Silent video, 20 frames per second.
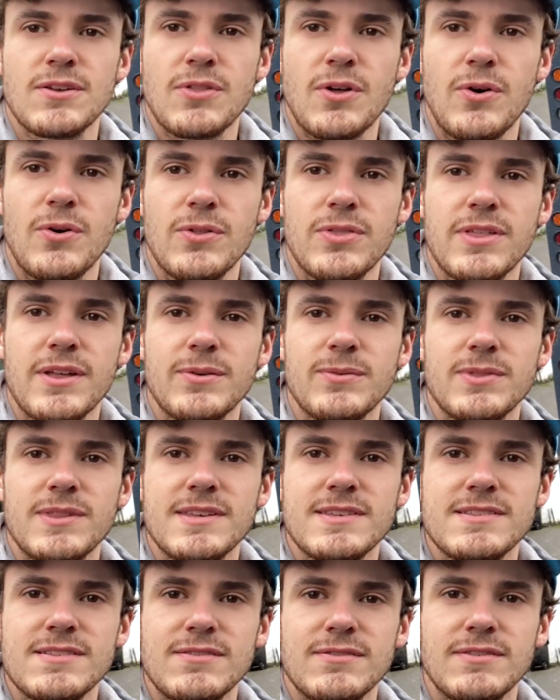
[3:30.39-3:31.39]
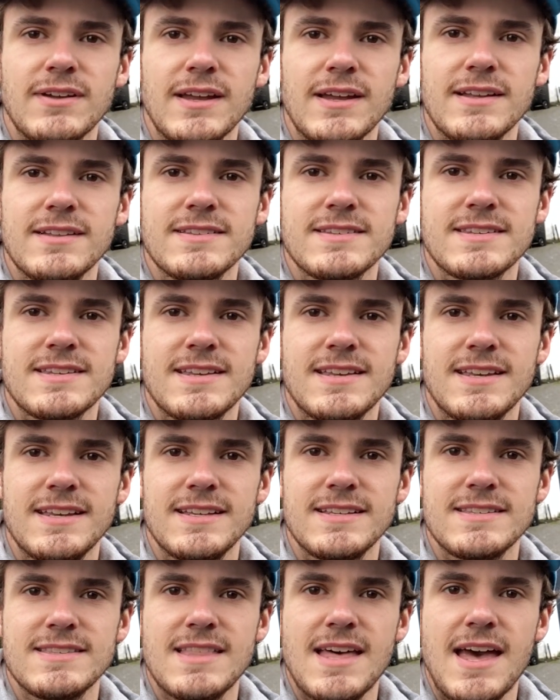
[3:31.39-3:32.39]
the whole thing with these new vans
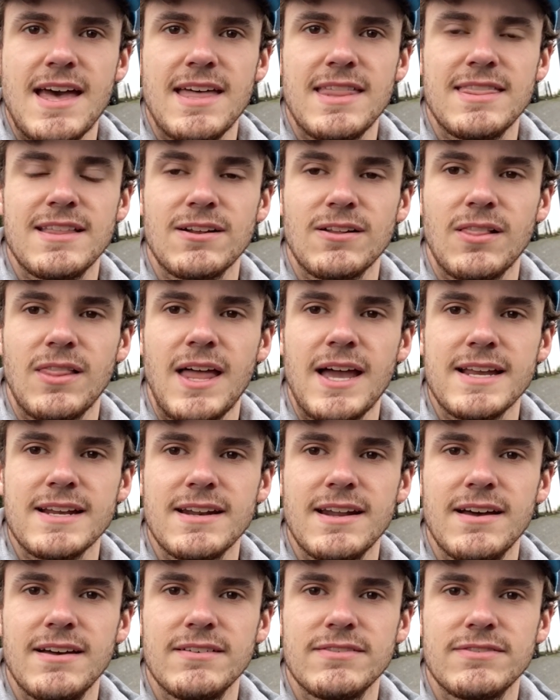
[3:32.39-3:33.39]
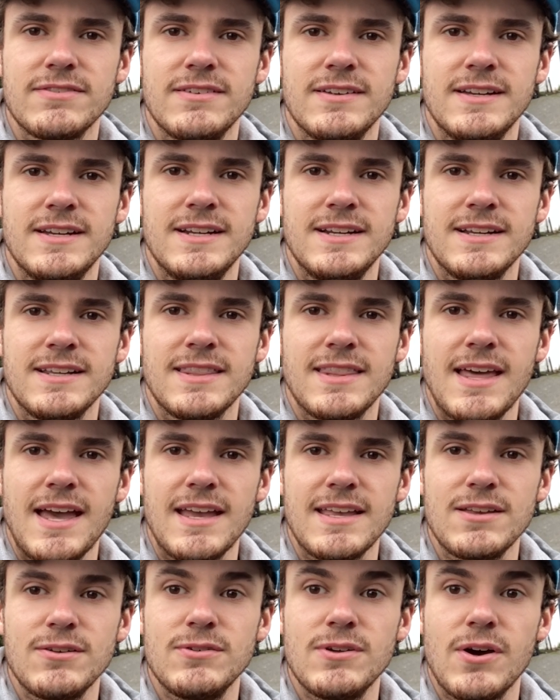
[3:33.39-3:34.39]
is that they're light enough
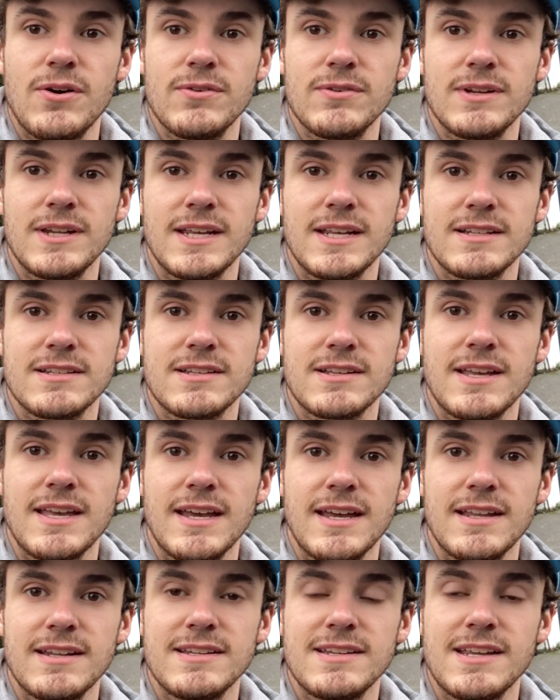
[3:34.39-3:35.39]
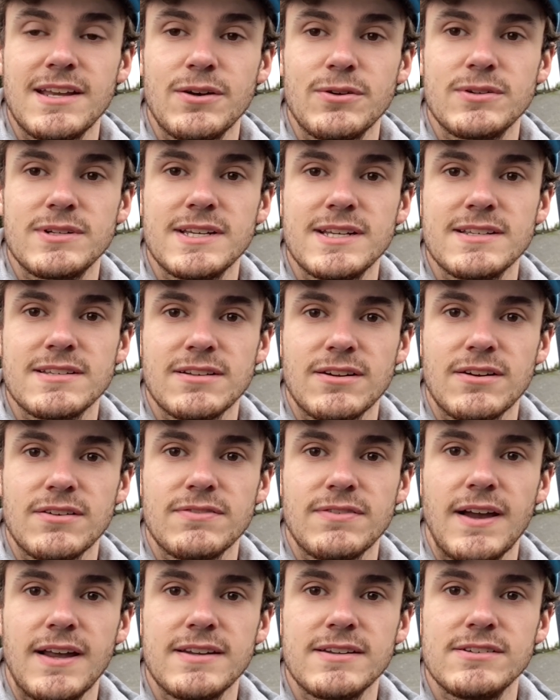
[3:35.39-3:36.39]
that you don't need to get DOT
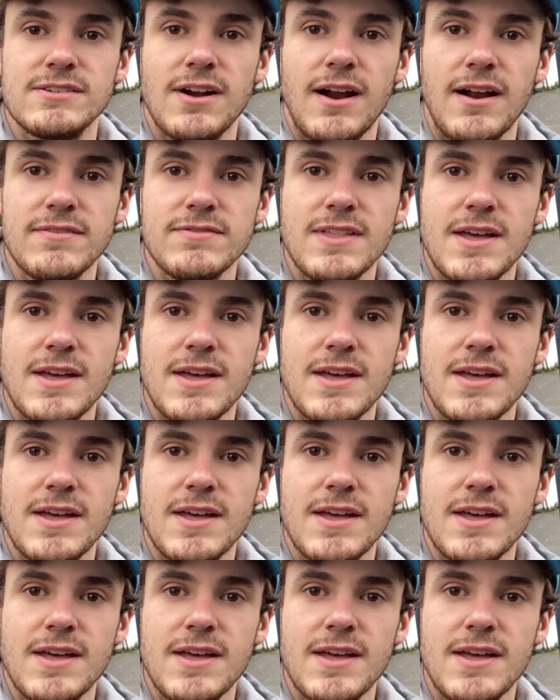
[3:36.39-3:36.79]
certified to drive